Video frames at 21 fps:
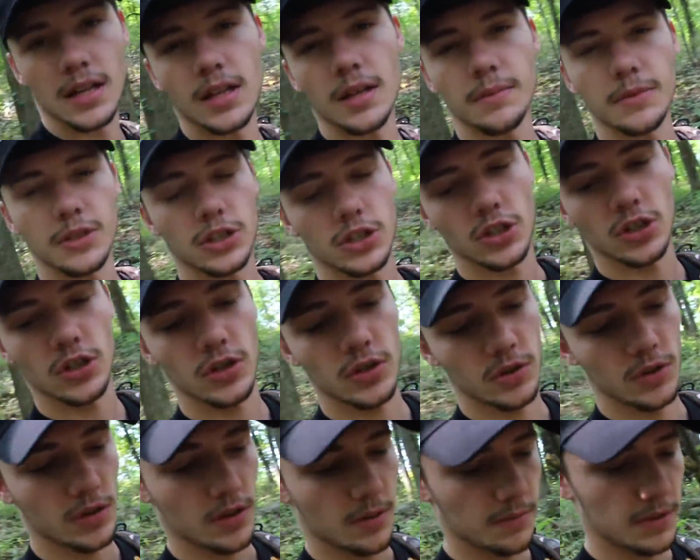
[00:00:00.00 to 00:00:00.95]
Let me set
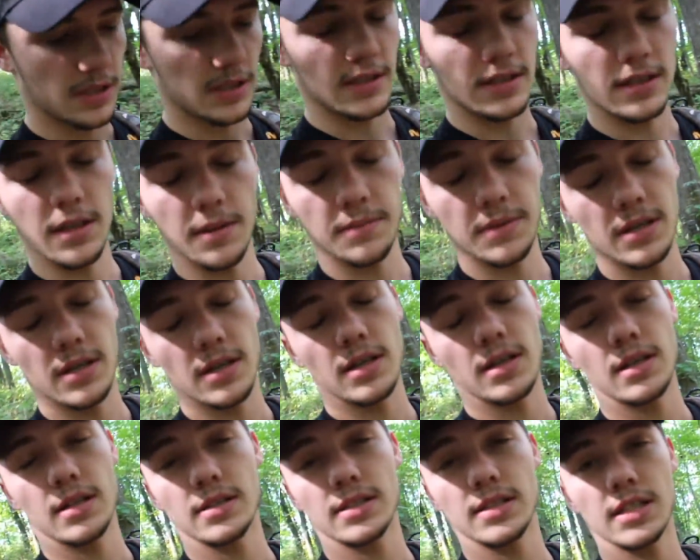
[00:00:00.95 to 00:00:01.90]

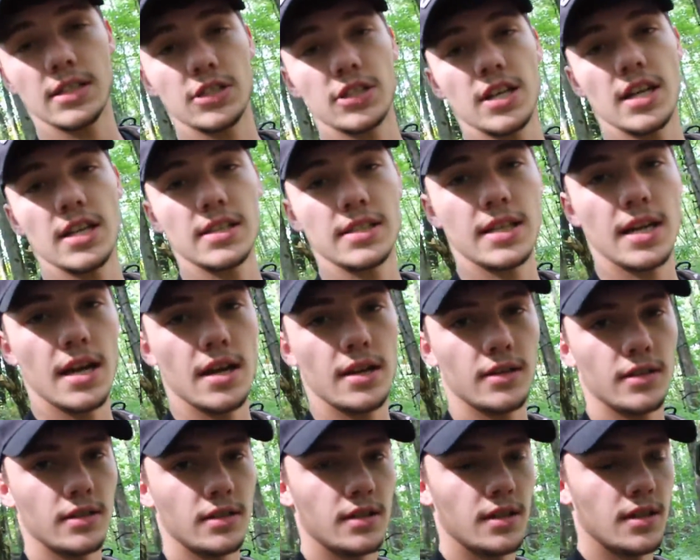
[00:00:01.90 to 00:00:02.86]
you guys
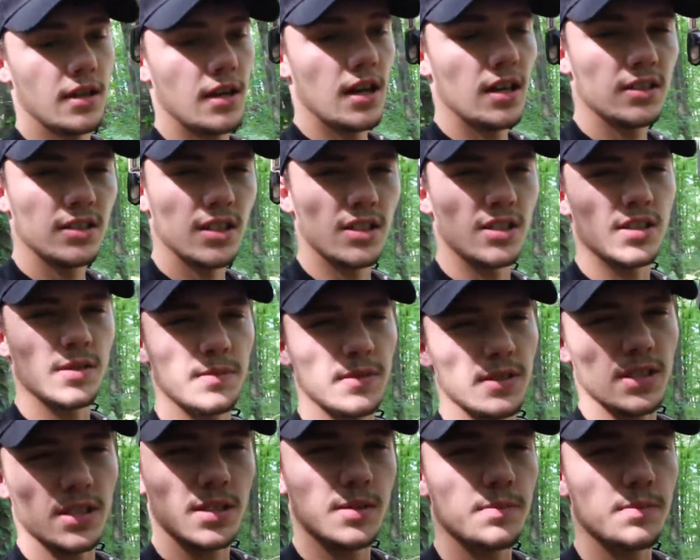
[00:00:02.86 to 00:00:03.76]
down and I'll tell you some of the